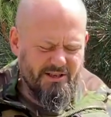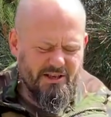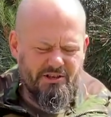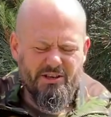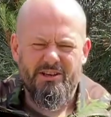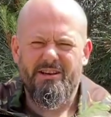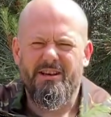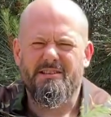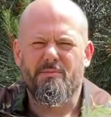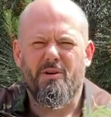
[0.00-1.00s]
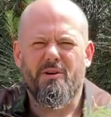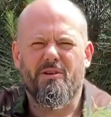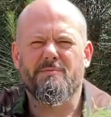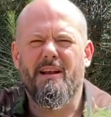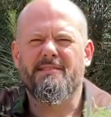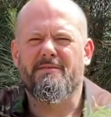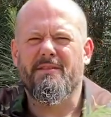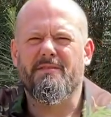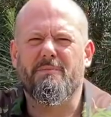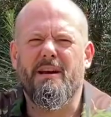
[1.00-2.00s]
t-shirt and smock cost me less than
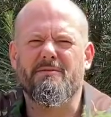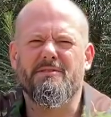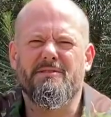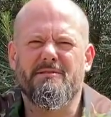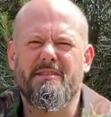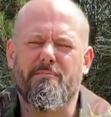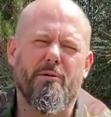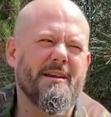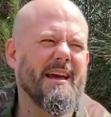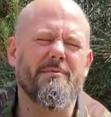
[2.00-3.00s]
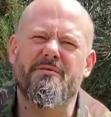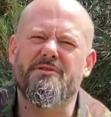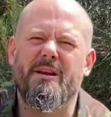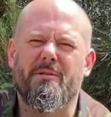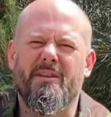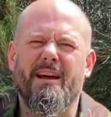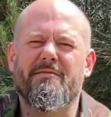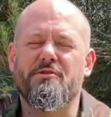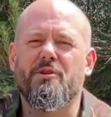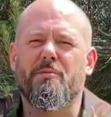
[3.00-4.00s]
£50. You'd probably get me even cheaper than that if
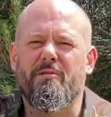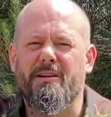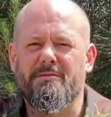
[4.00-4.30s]
you shop around.